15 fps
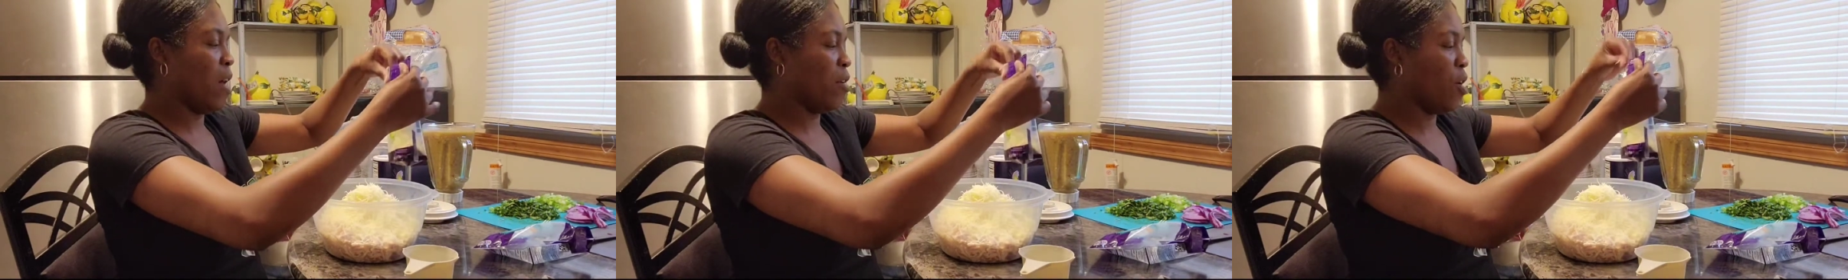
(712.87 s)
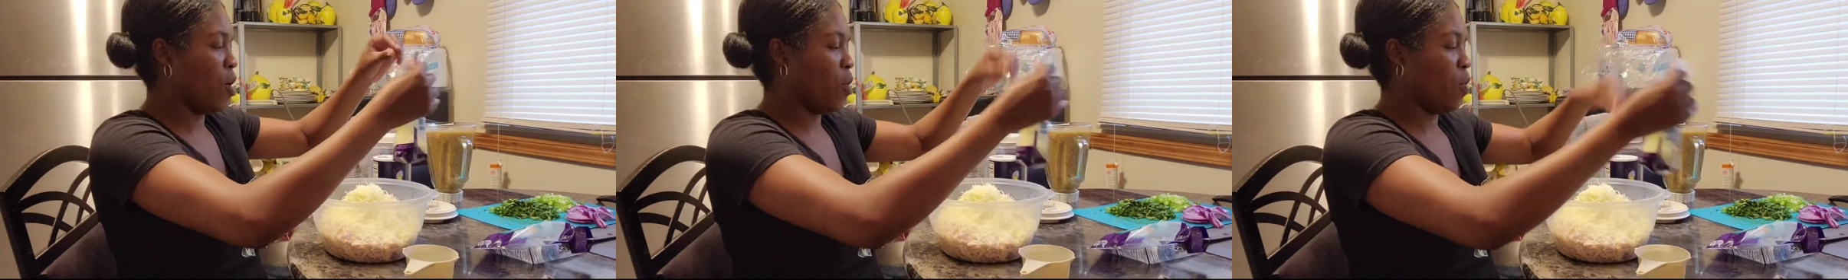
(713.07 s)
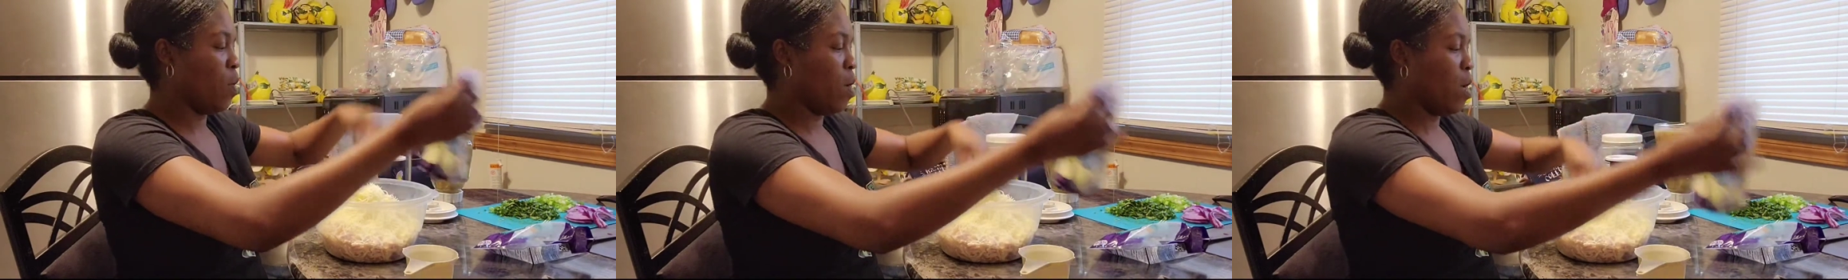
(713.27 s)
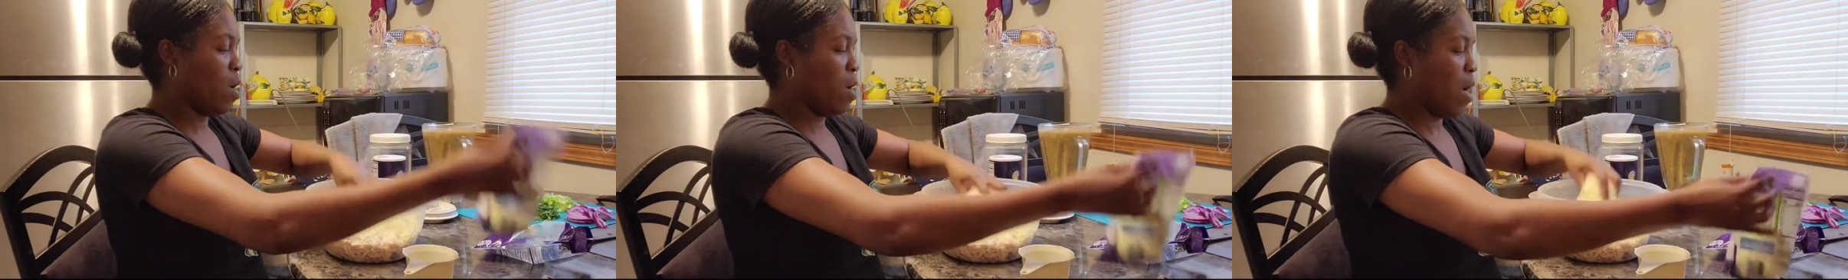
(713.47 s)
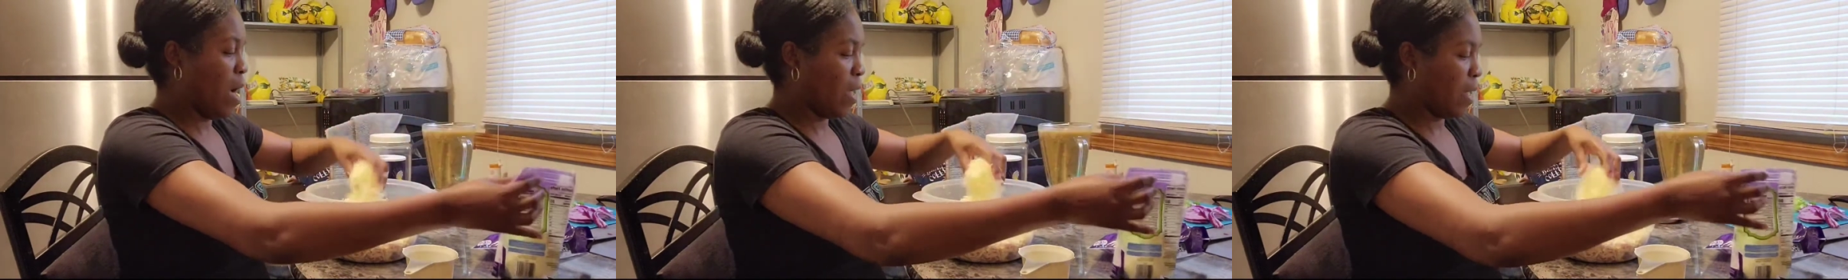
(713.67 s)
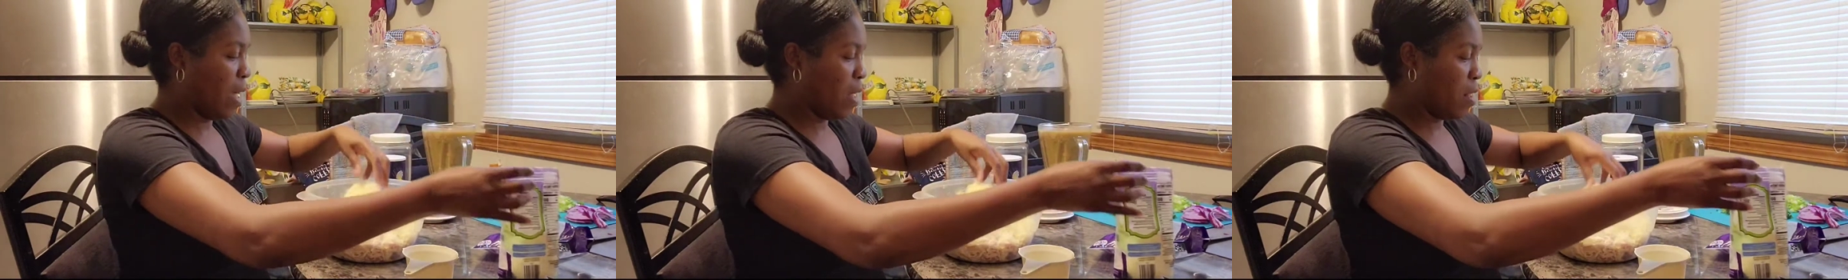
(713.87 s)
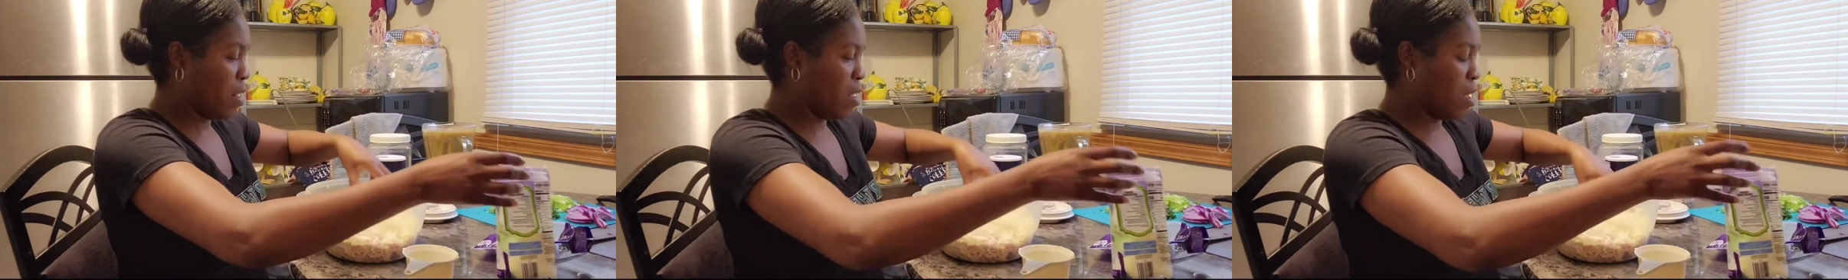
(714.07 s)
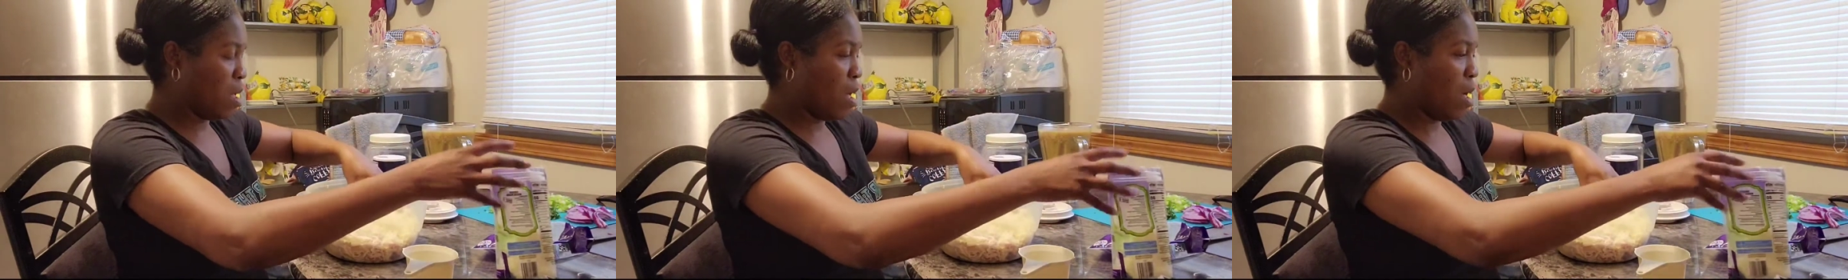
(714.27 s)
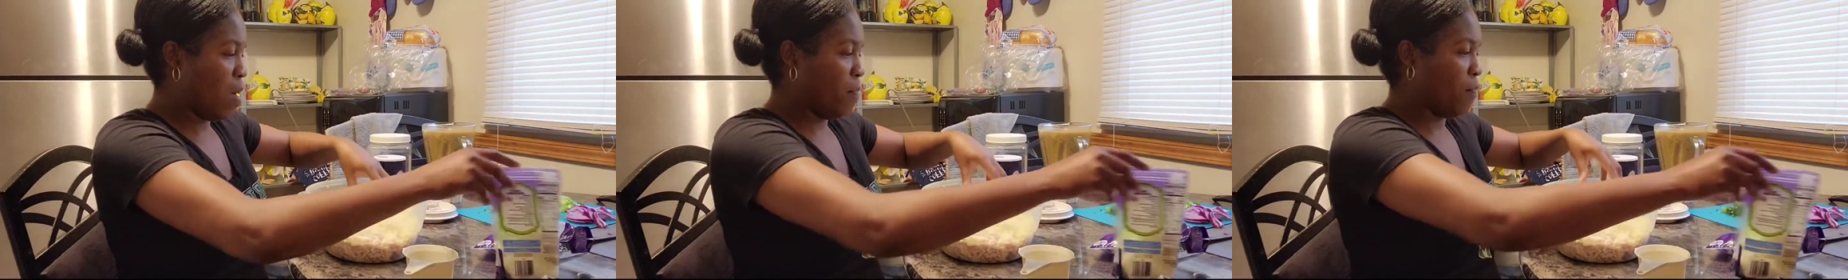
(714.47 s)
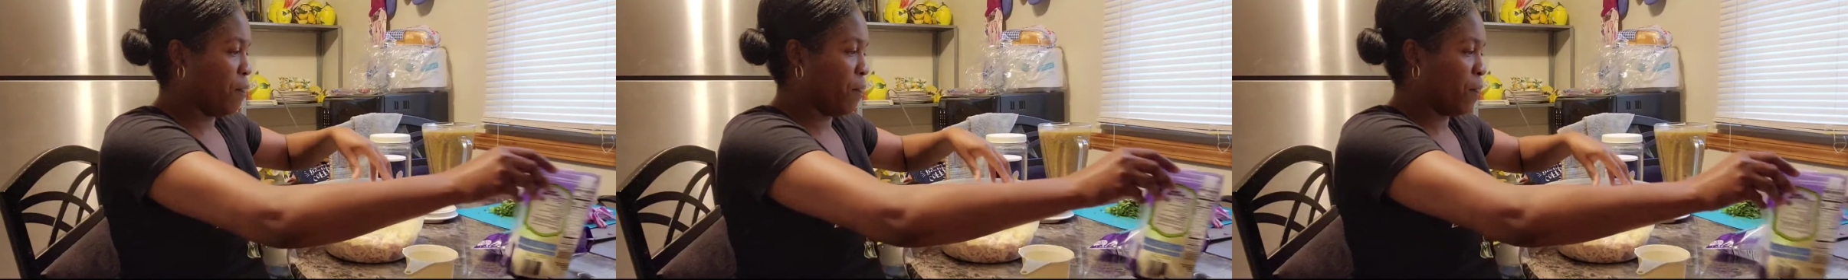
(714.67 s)
I know I got the
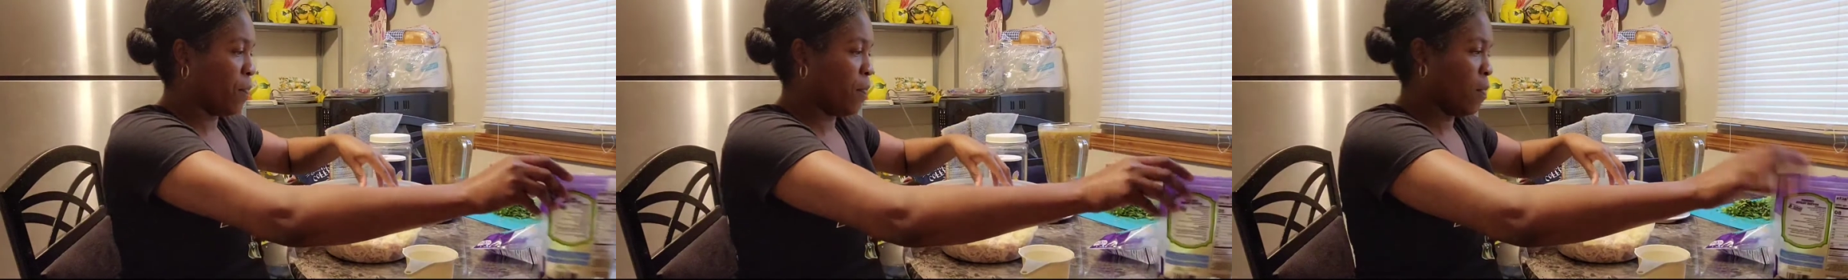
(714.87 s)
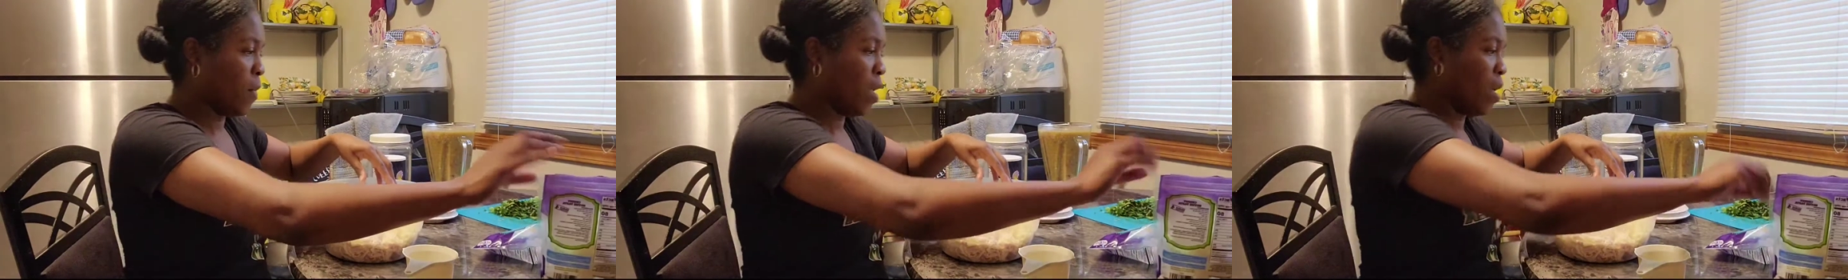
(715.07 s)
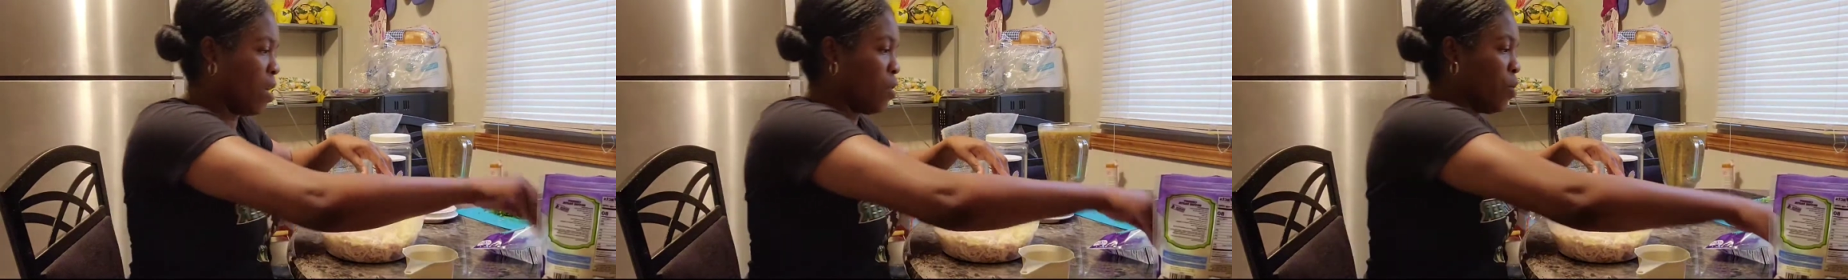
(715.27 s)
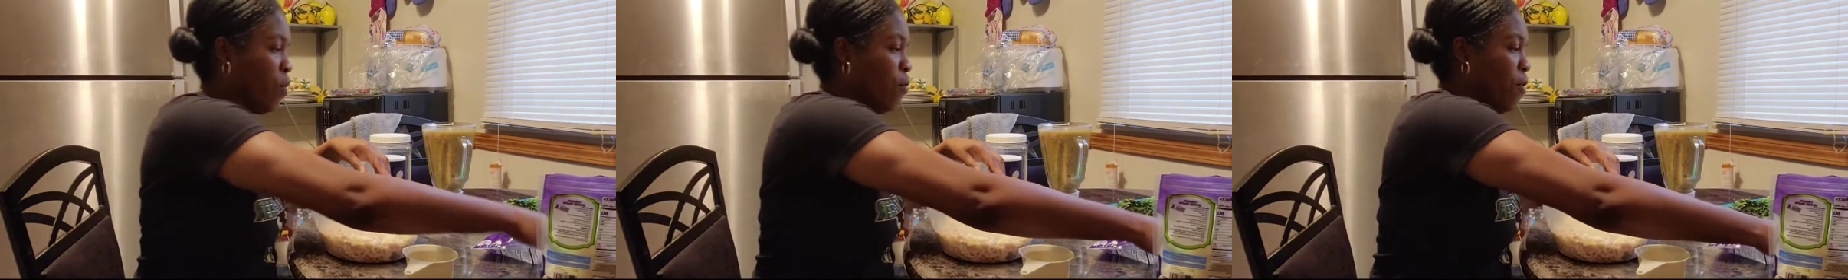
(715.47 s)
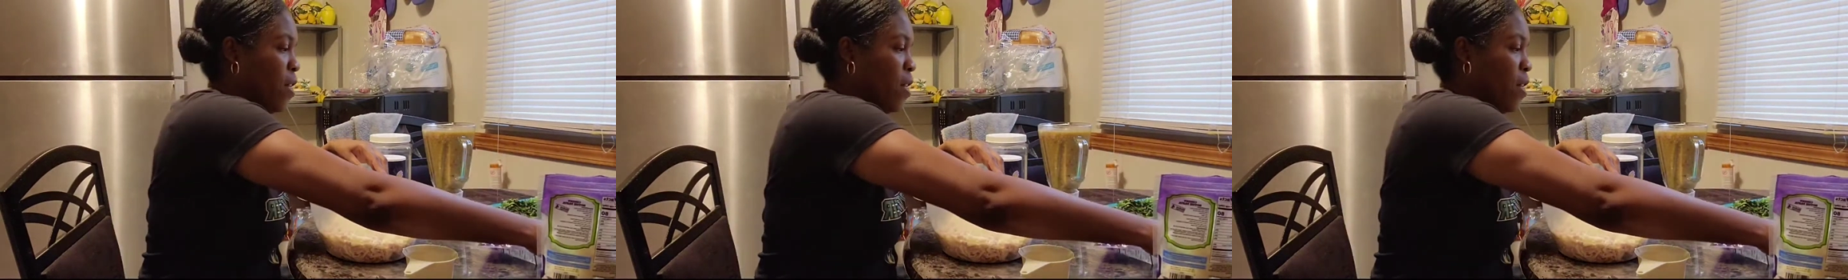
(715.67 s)
queso